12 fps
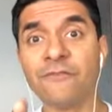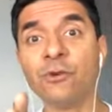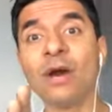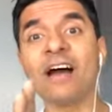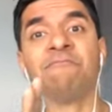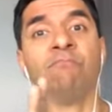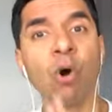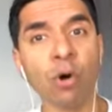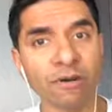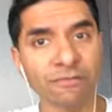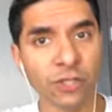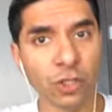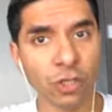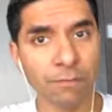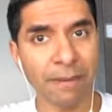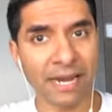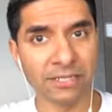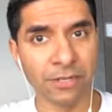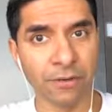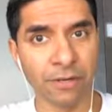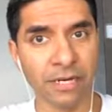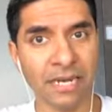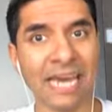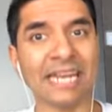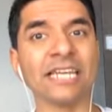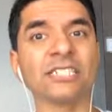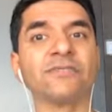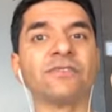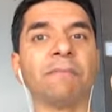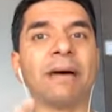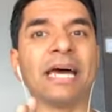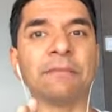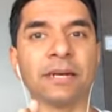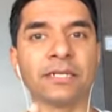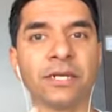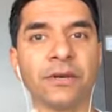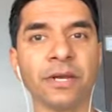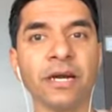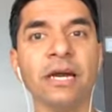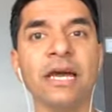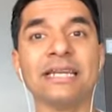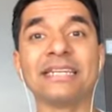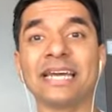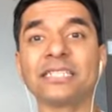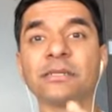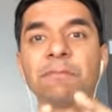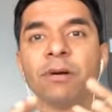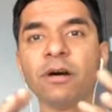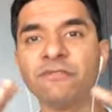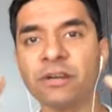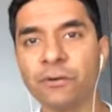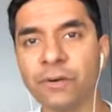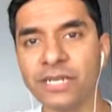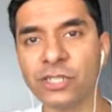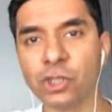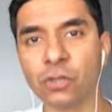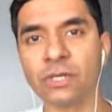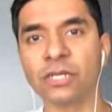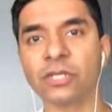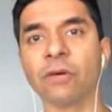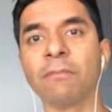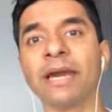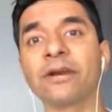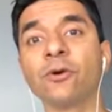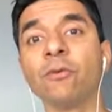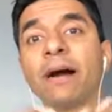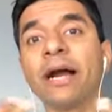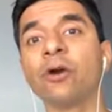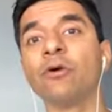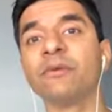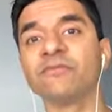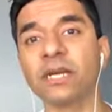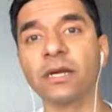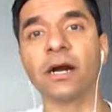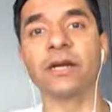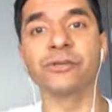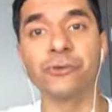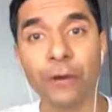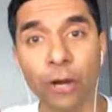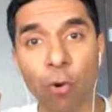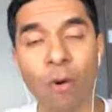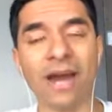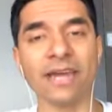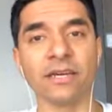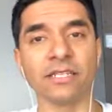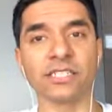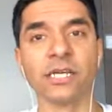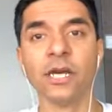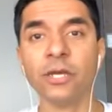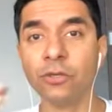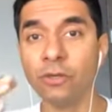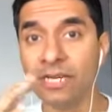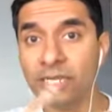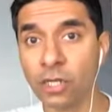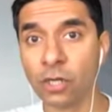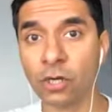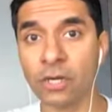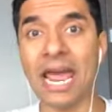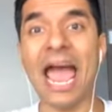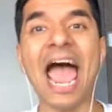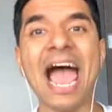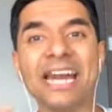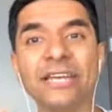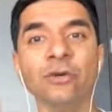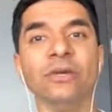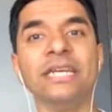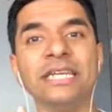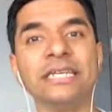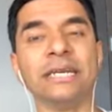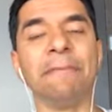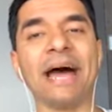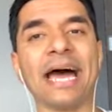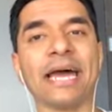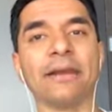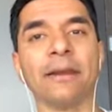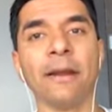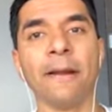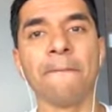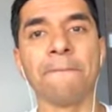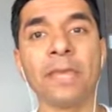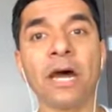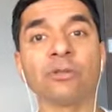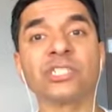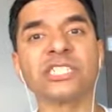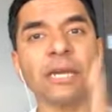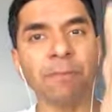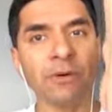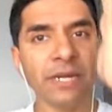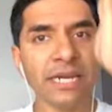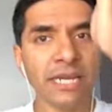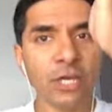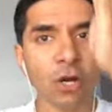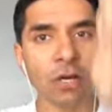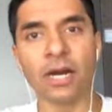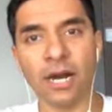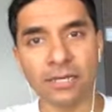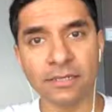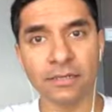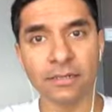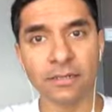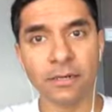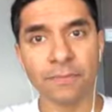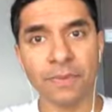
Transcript: If you have more of the good bacteria and less of the bad bacteria, that is the perfect ratio that your microbiome of the gut requires. You need the good and you need the bad. Now, separating your gut